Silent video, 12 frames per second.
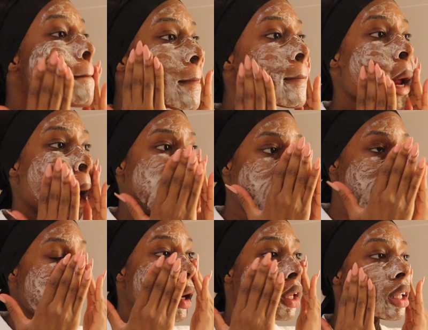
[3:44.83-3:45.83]

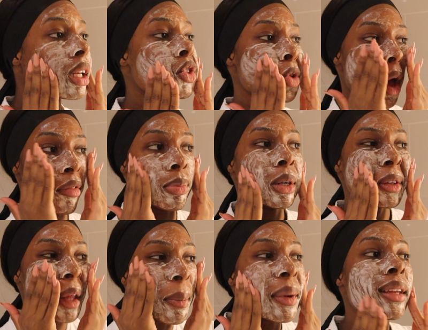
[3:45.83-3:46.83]
Makeup, anything that you have
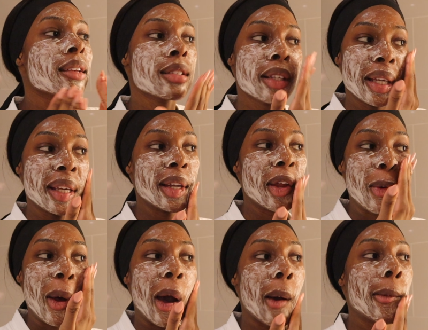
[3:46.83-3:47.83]
built up in your skin, it
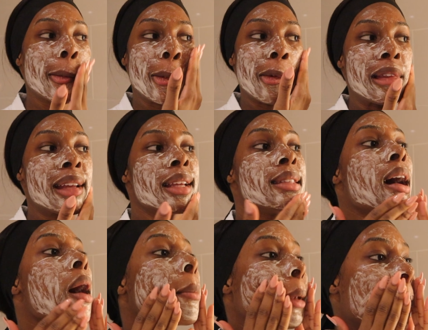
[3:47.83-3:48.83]
will help remove like the
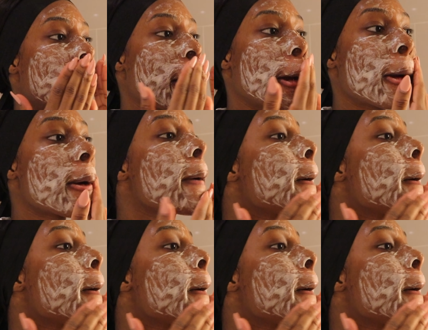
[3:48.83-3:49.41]
top layer